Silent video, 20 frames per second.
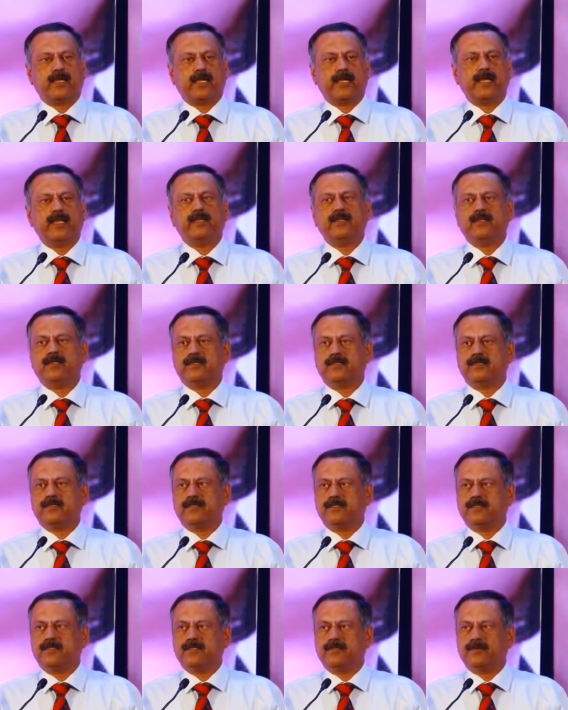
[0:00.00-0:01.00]
And
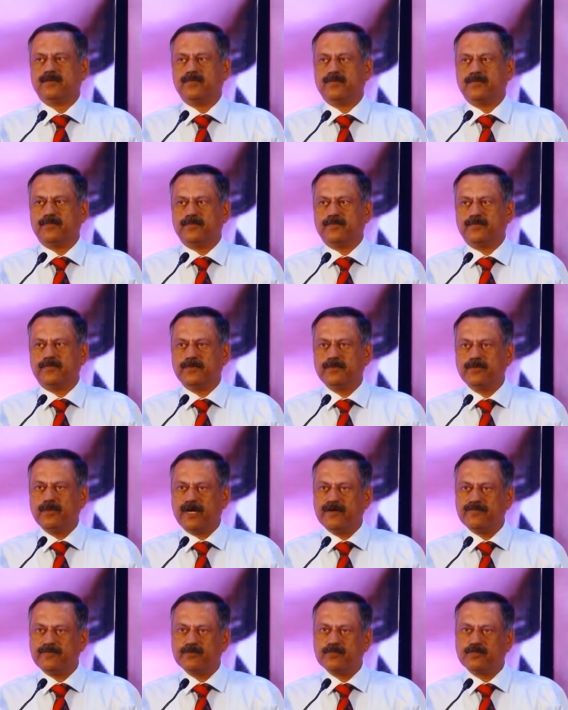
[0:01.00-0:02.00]
you
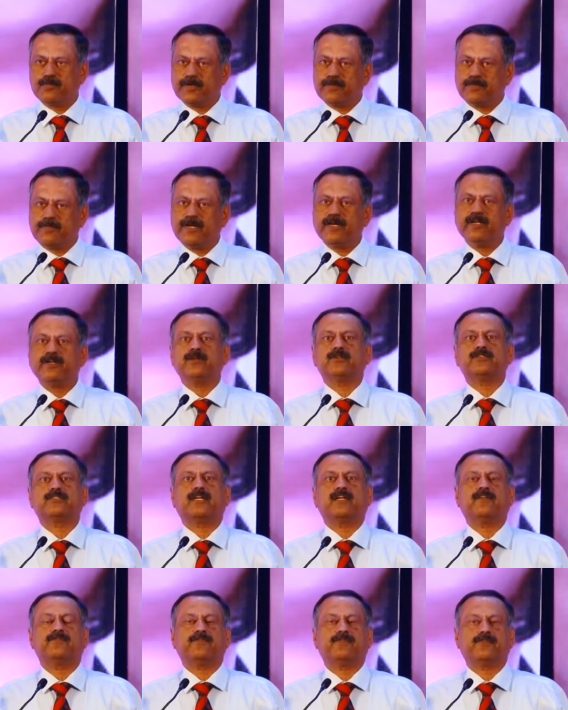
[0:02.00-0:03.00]
have to prepare
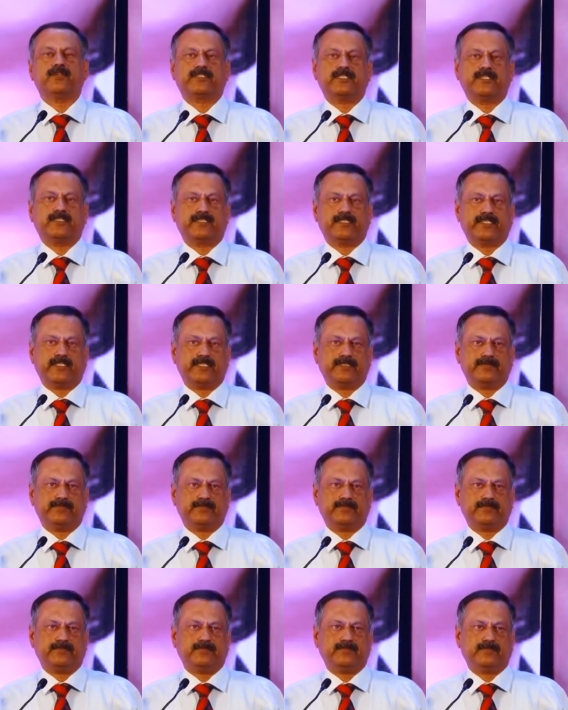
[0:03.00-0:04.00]
yourself for such a thing.
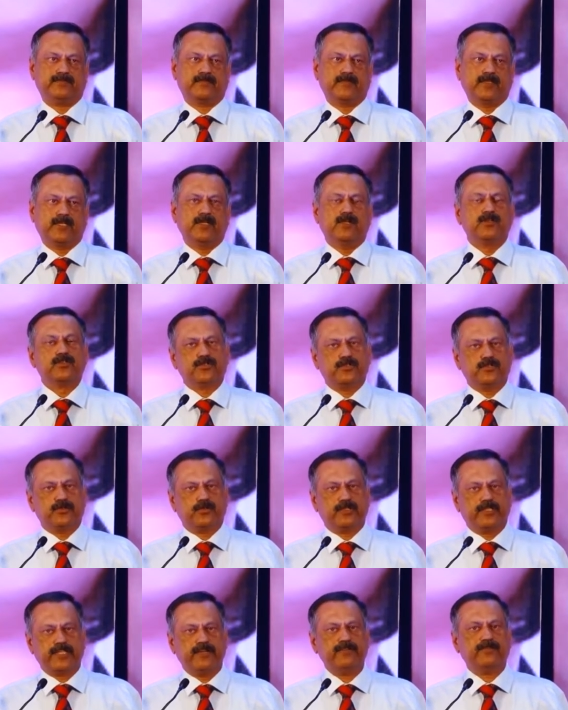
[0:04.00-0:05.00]
So
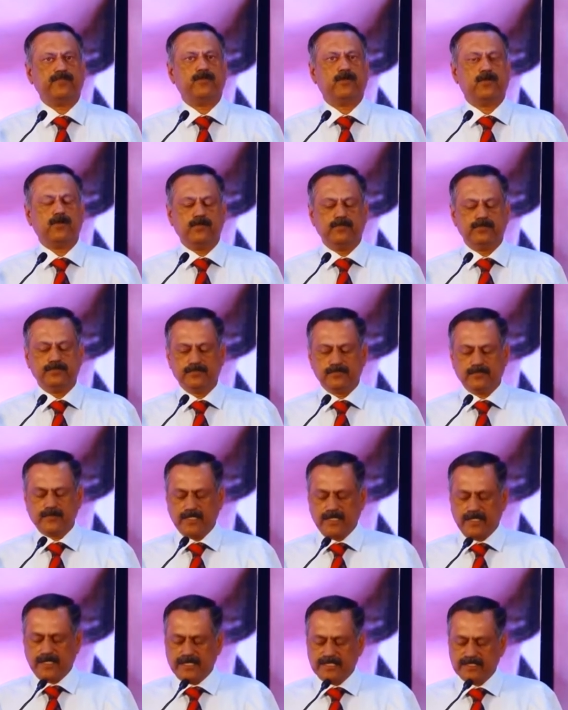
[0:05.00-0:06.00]
therefore,
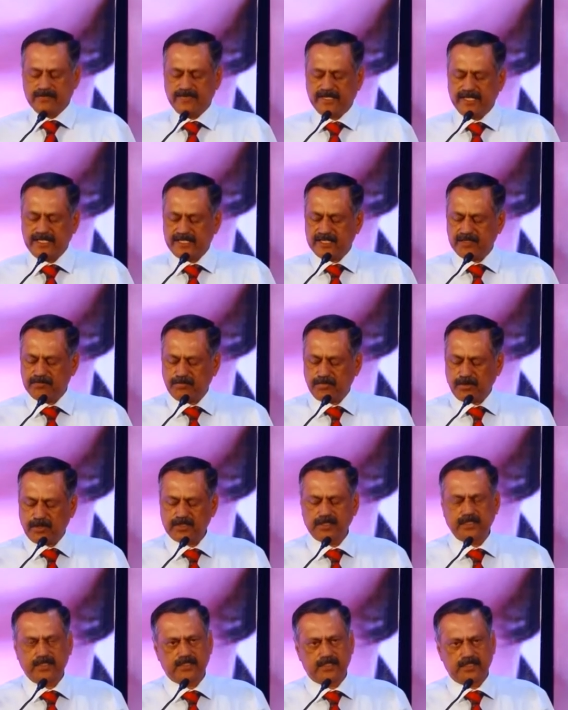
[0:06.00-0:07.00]
it is very
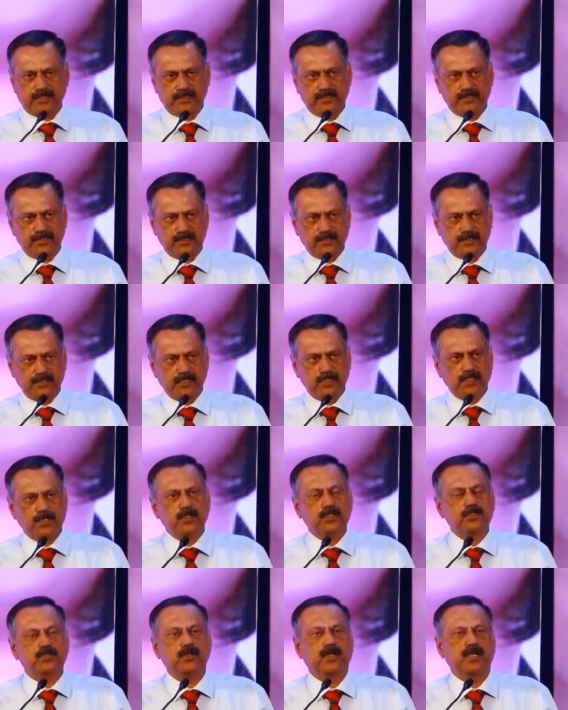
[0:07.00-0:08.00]
important
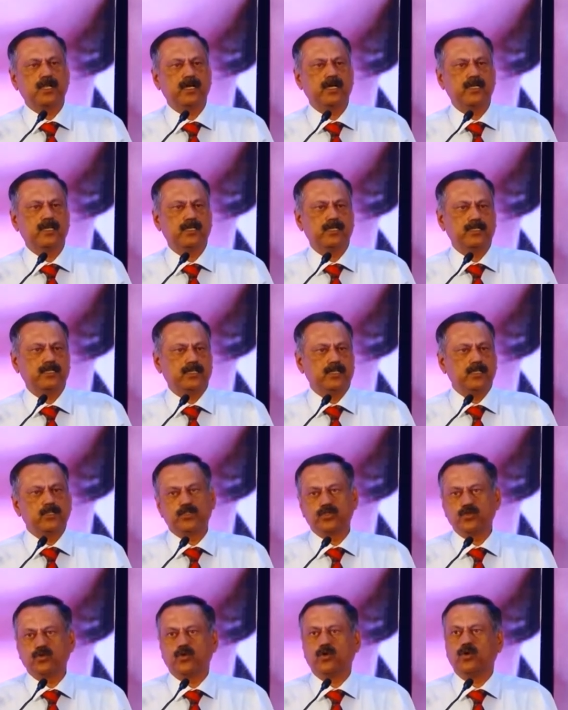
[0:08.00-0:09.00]
to learn
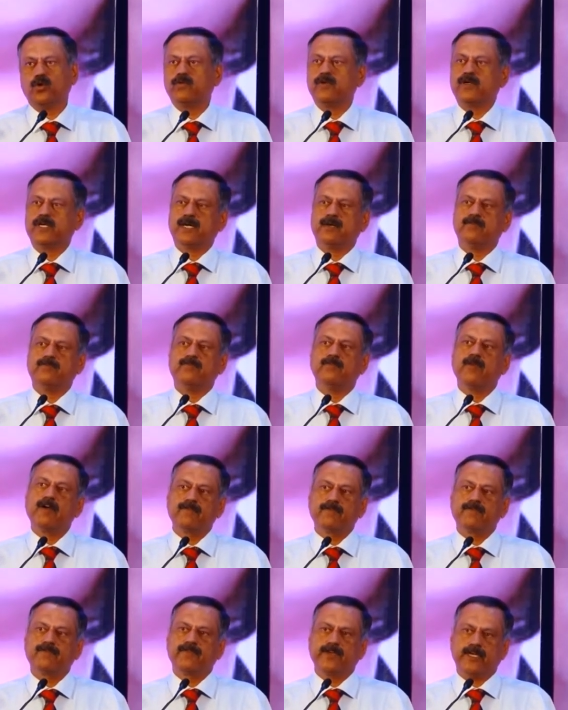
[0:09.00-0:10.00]
to overcome
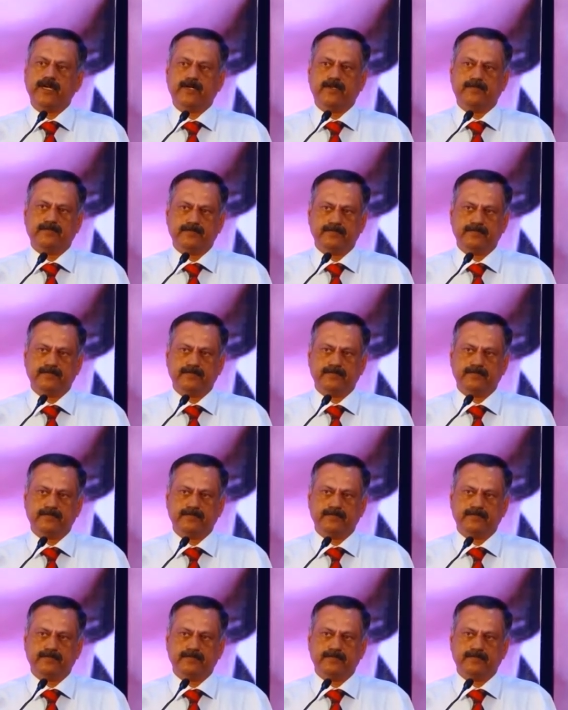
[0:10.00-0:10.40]
fear.